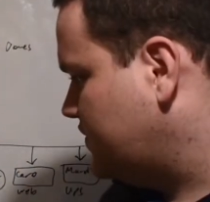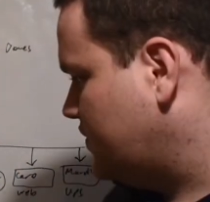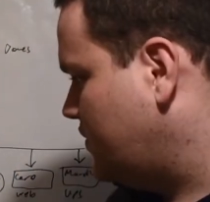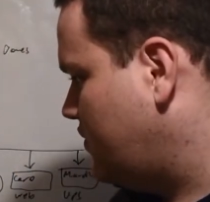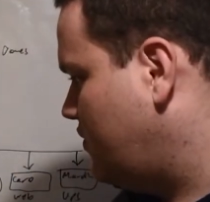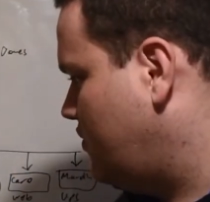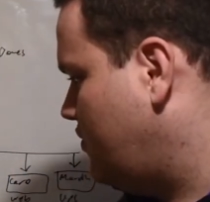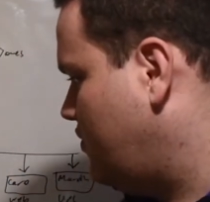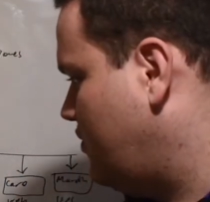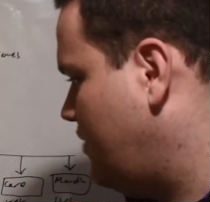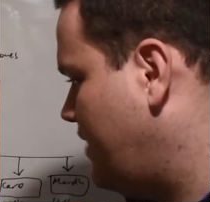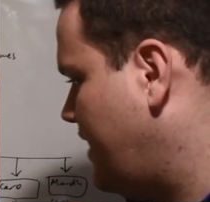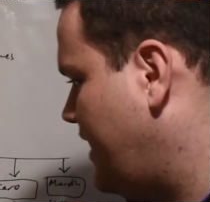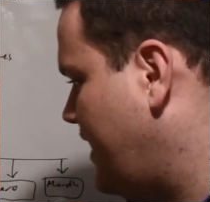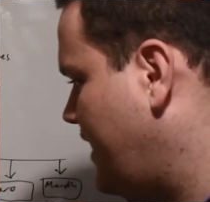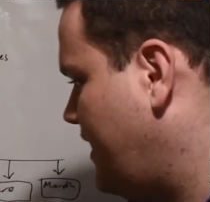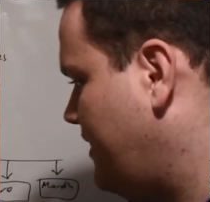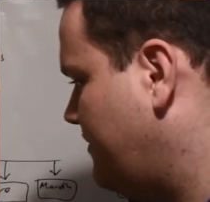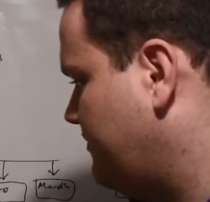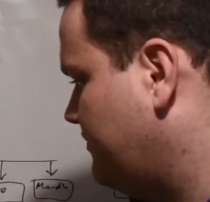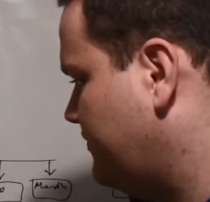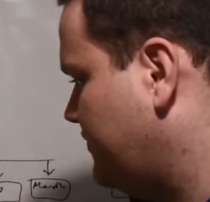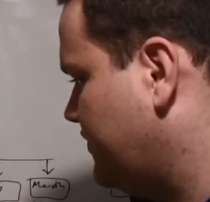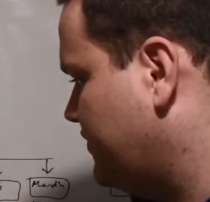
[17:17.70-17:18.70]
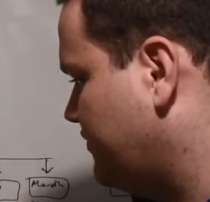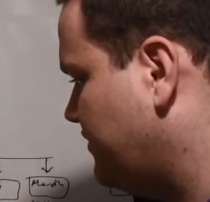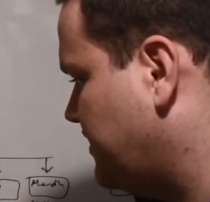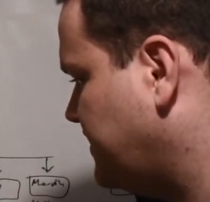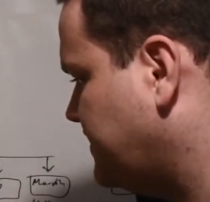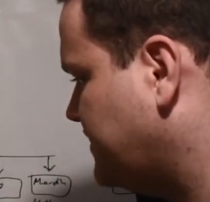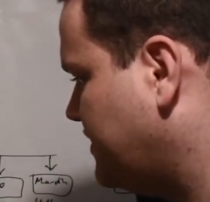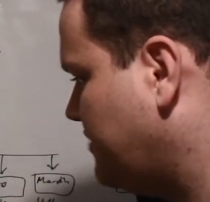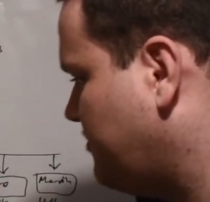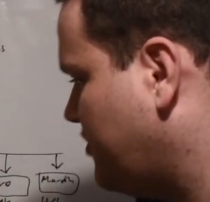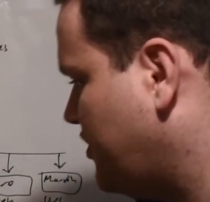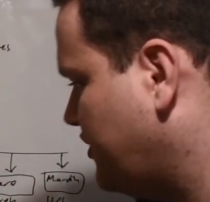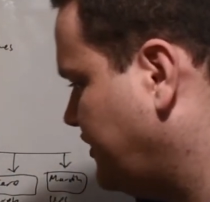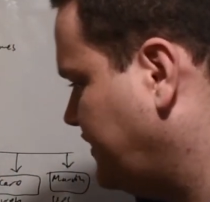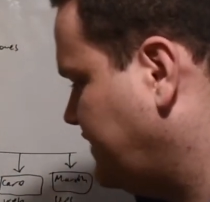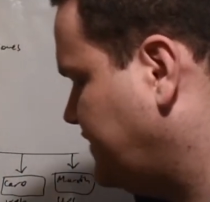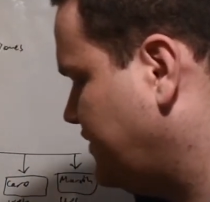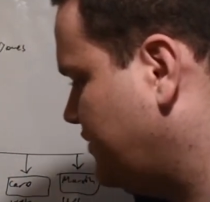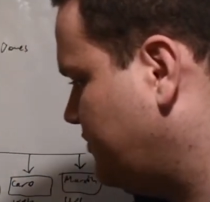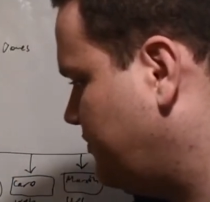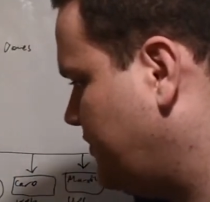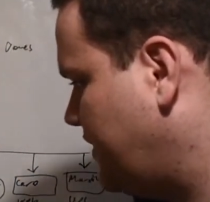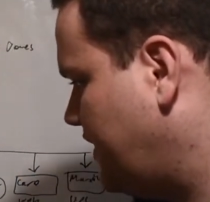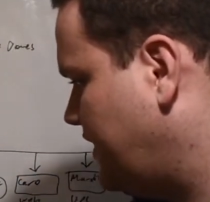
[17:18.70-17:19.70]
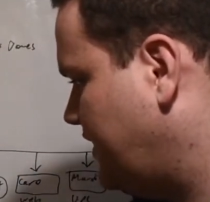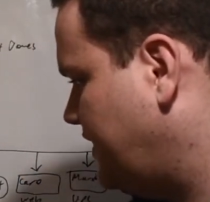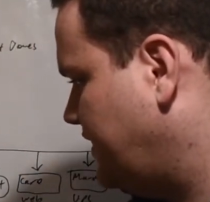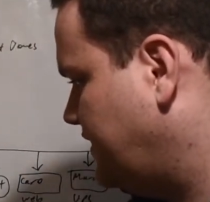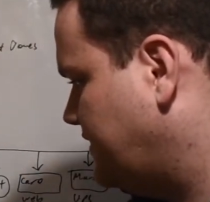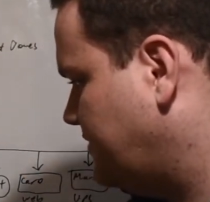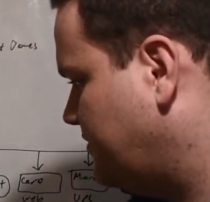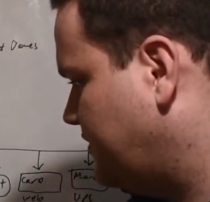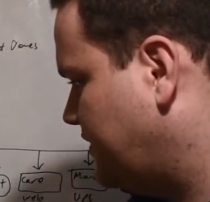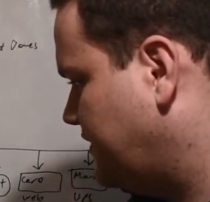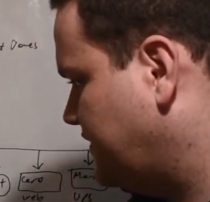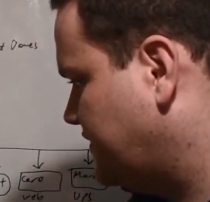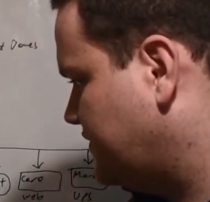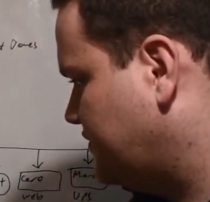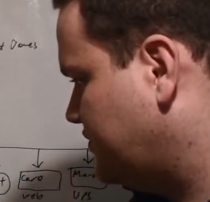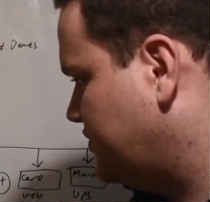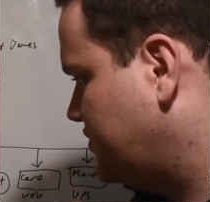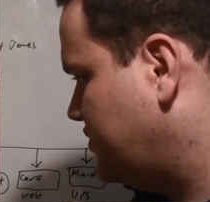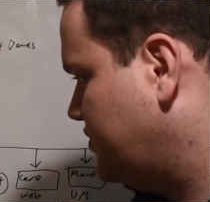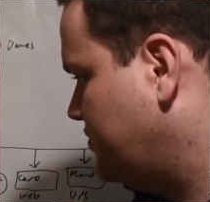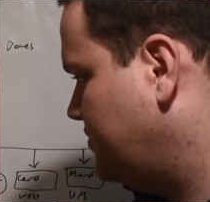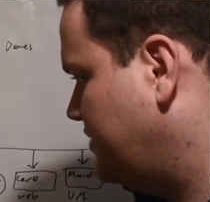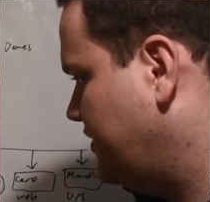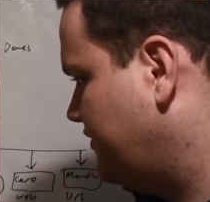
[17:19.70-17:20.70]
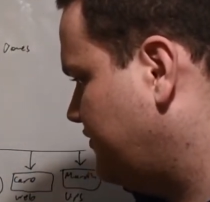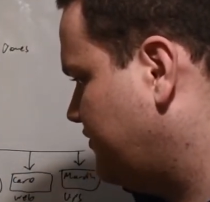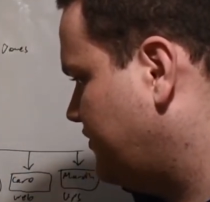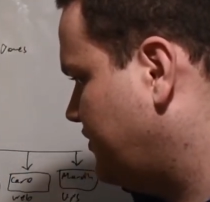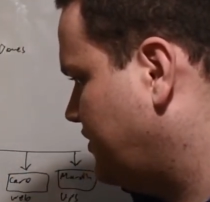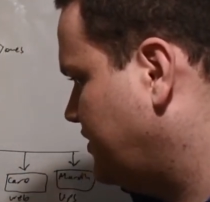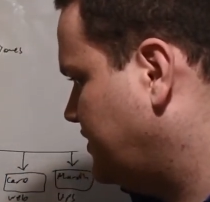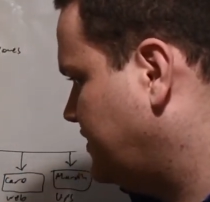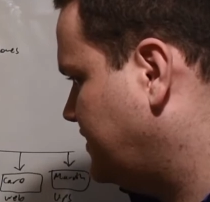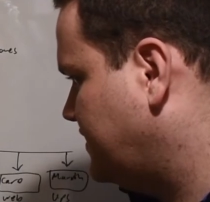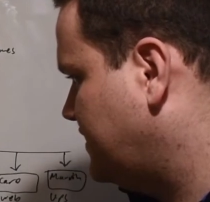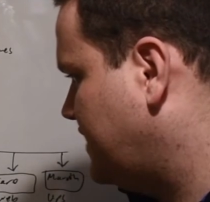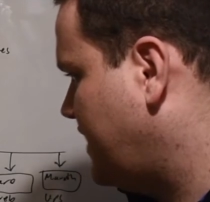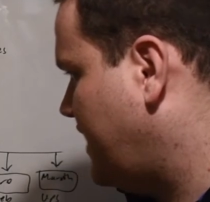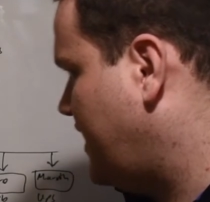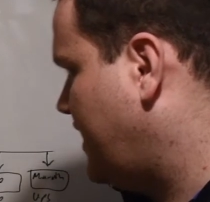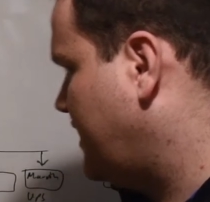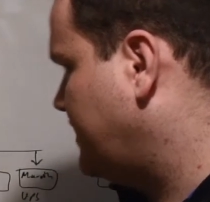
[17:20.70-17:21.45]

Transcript: So the reason I brought this up mainly is because there's two different